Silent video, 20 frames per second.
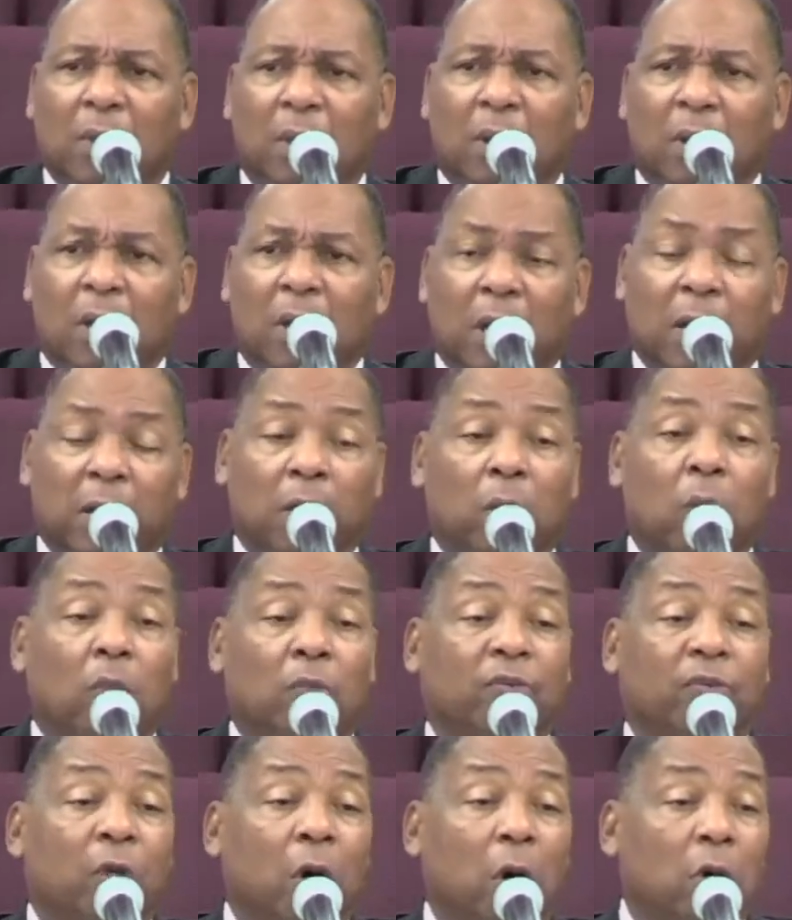In the
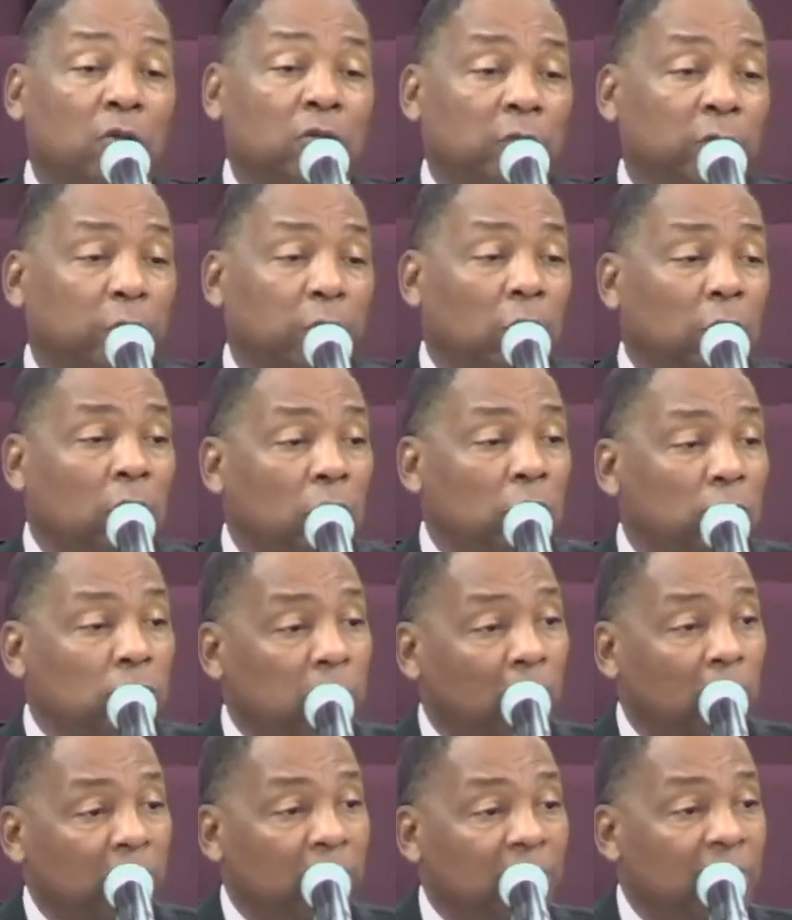songs of the old
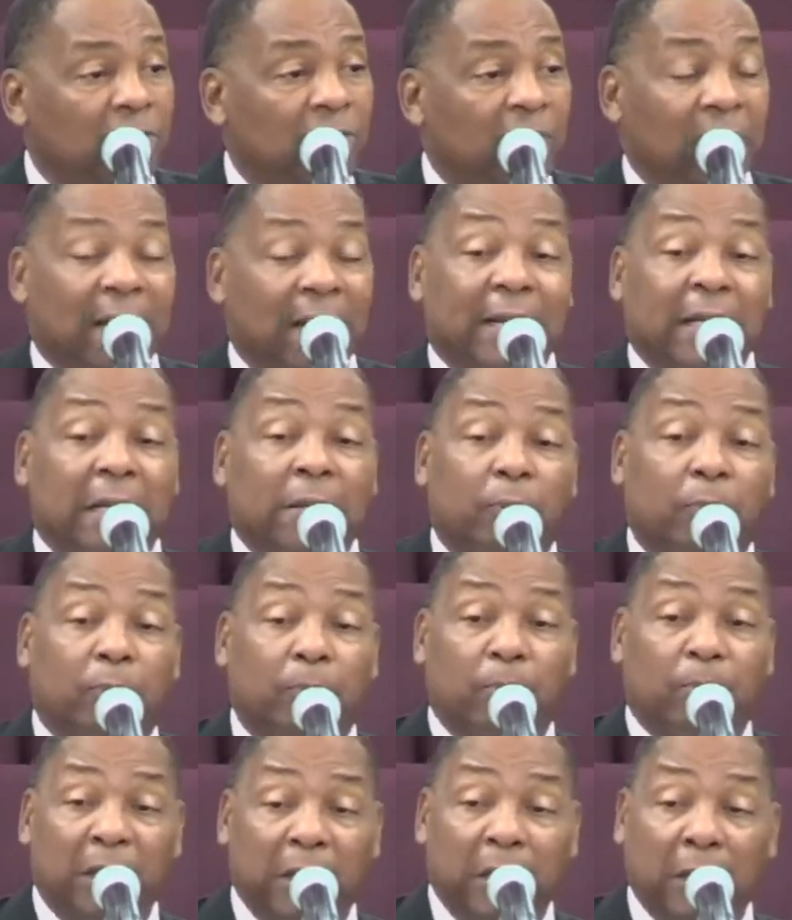church, he said, I didn't
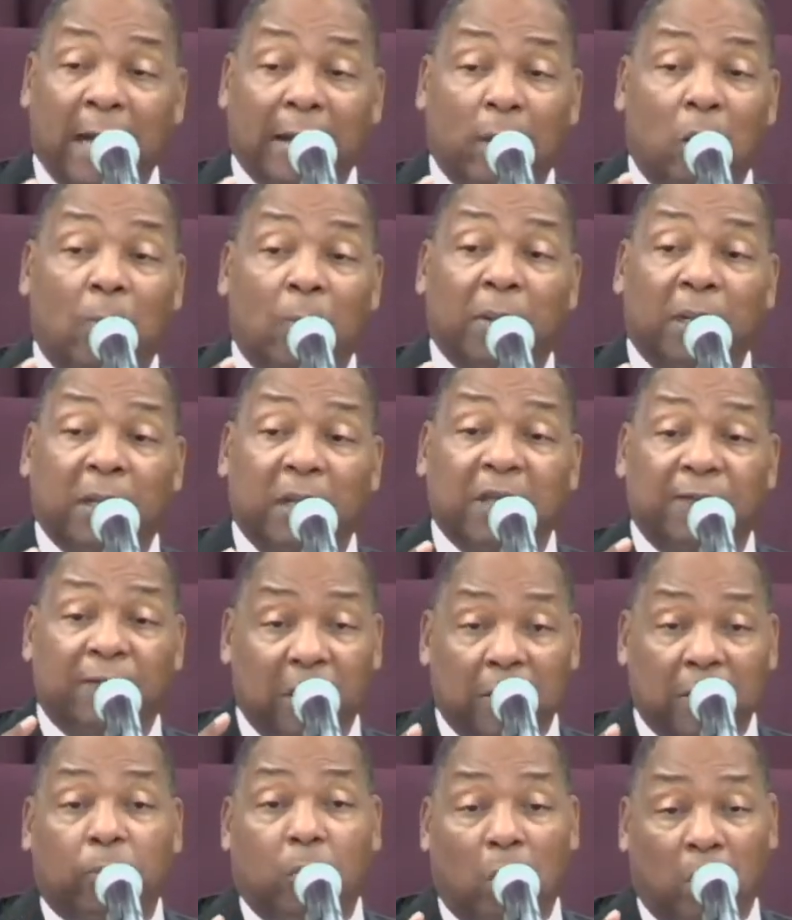believe, I don't believe
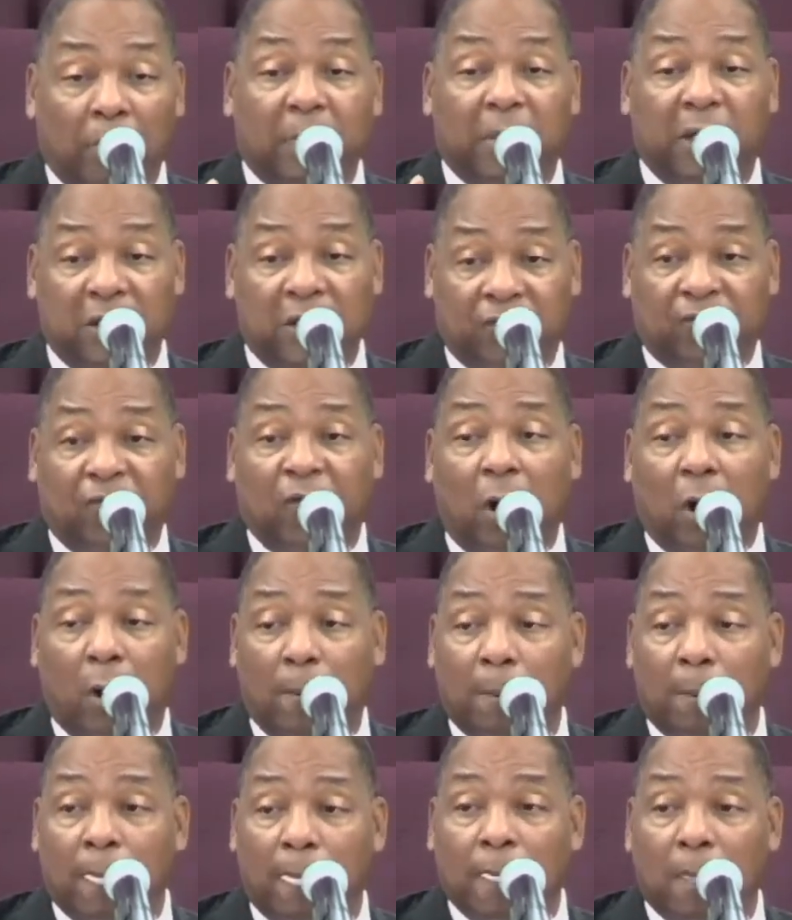he brought me this far
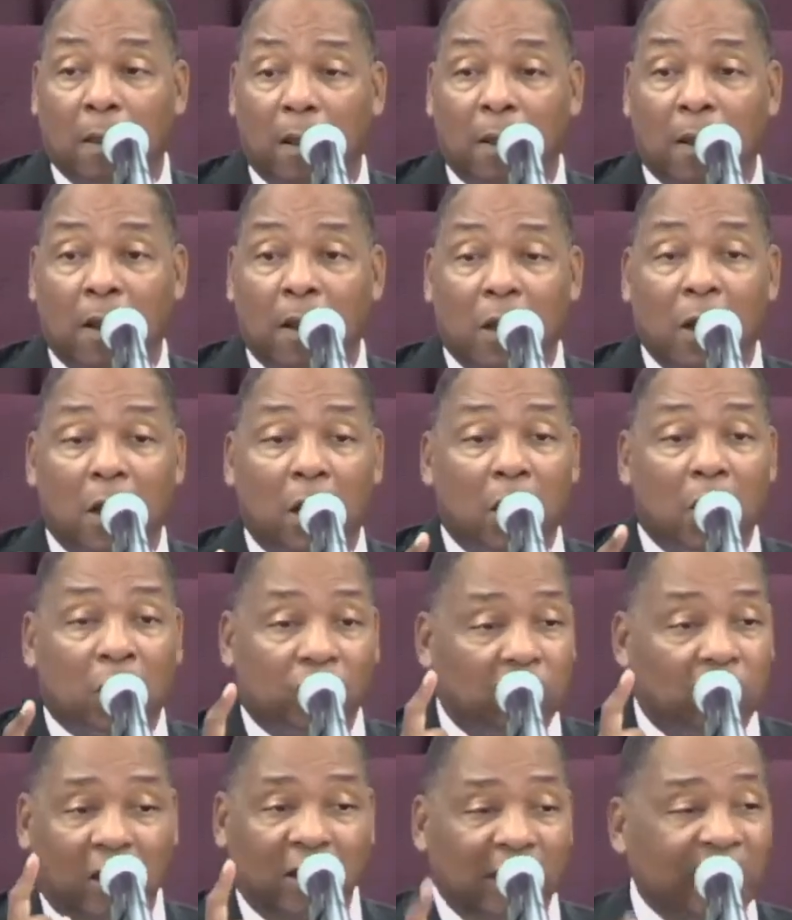
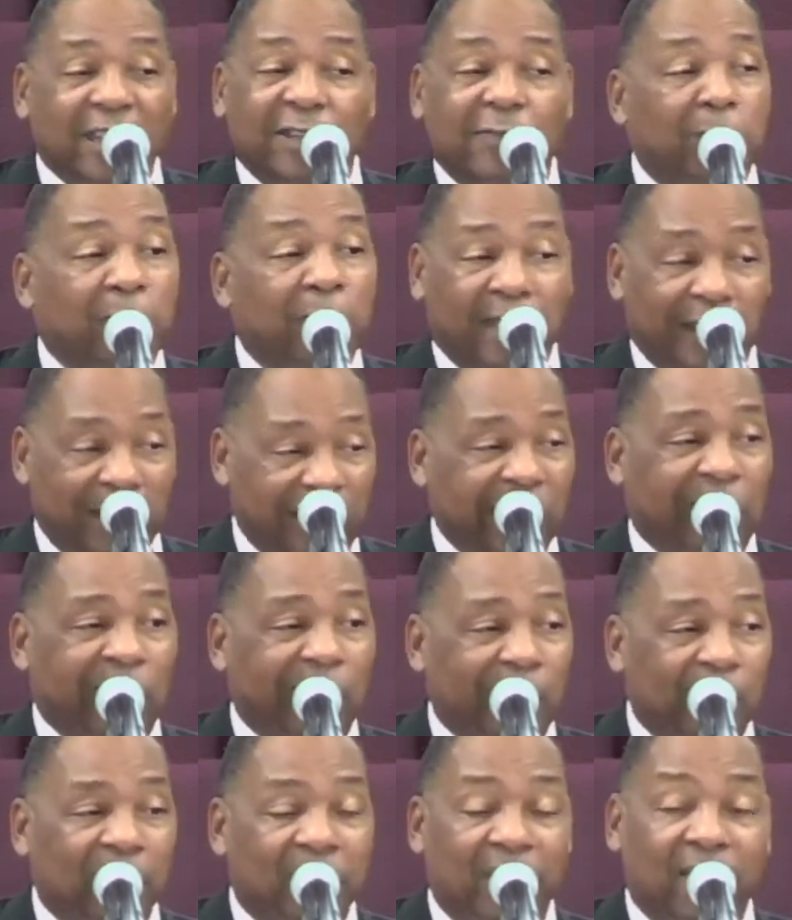to leave me here.
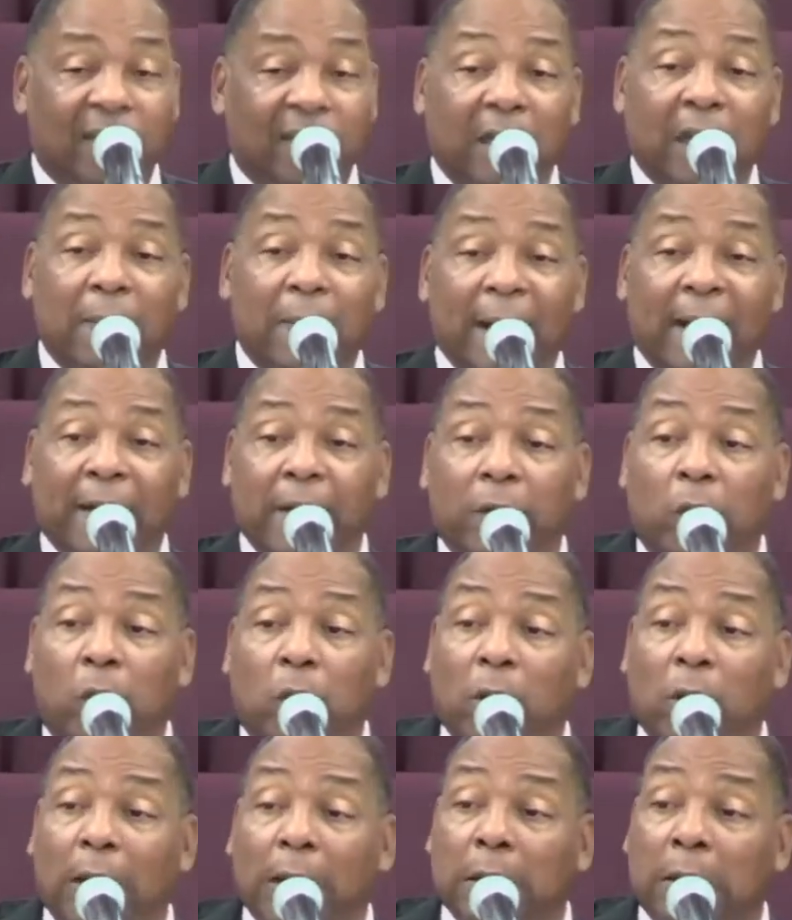Anybody
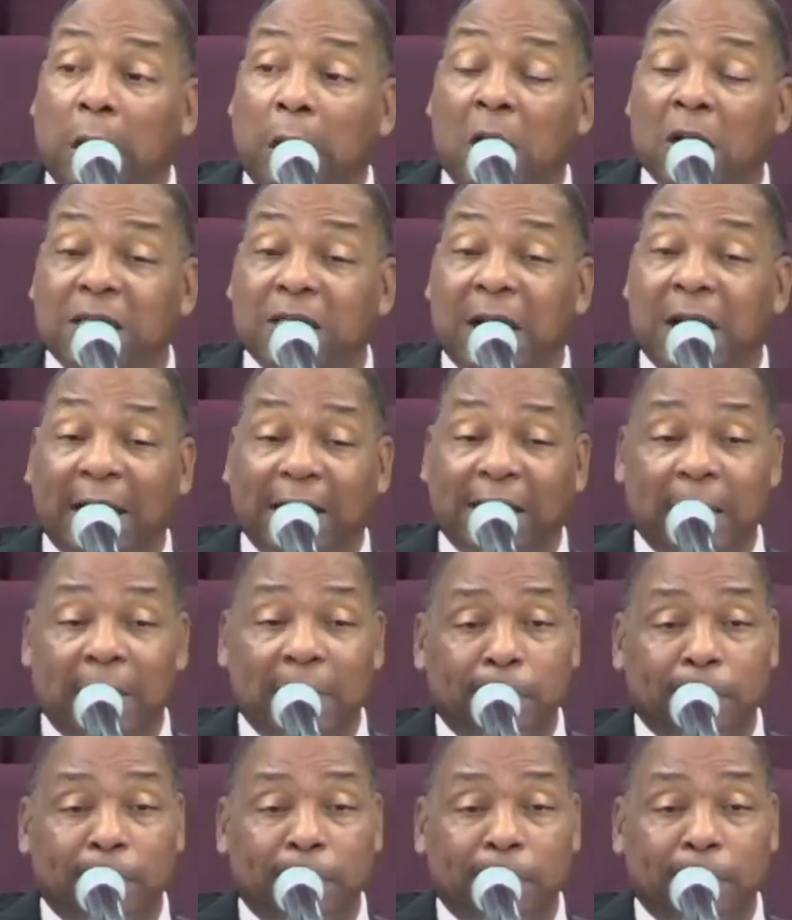know that God's got them?